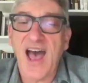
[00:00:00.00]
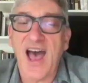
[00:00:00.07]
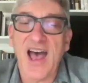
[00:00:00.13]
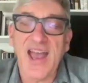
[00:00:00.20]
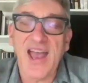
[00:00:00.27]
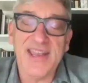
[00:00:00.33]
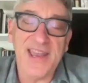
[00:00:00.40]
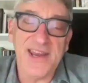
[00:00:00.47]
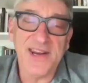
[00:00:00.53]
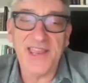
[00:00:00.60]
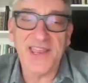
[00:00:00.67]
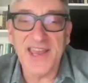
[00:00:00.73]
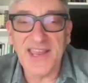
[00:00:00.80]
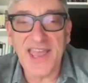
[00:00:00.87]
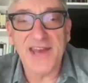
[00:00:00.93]
I get a
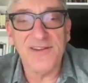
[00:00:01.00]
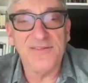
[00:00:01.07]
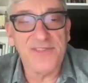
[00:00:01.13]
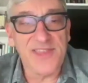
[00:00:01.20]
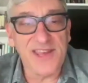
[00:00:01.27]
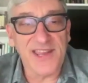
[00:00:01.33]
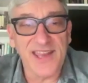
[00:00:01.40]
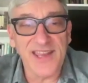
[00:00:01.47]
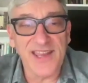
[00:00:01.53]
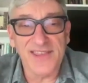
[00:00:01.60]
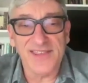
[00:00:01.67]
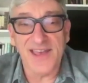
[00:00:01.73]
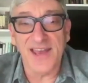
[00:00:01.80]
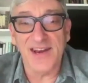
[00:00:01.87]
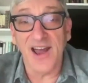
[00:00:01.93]
kick out of thinking
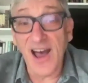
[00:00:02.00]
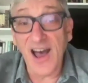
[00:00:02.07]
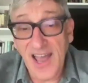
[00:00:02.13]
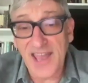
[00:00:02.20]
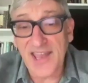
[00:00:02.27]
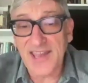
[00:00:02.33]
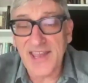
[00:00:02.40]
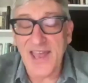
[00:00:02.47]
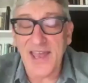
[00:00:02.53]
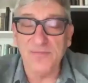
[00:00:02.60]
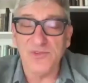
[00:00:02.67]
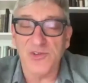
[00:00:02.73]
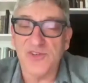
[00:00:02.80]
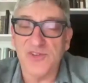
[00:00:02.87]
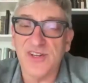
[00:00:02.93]
that I
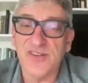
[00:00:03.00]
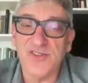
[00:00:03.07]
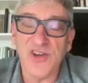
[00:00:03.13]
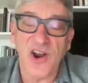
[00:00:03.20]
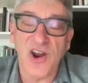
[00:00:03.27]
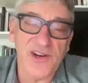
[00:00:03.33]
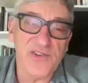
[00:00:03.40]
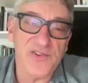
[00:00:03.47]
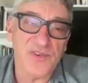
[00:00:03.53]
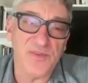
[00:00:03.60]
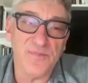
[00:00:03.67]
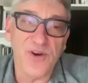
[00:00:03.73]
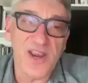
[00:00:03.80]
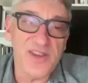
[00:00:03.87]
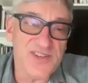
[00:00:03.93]
am just as
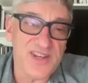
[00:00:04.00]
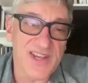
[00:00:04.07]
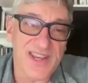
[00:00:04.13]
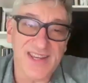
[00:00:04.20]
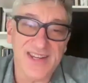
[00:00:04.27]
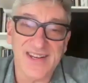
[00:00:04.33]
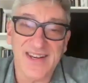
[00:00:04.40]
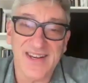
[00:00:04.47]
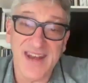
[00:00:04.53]
tiresome praising it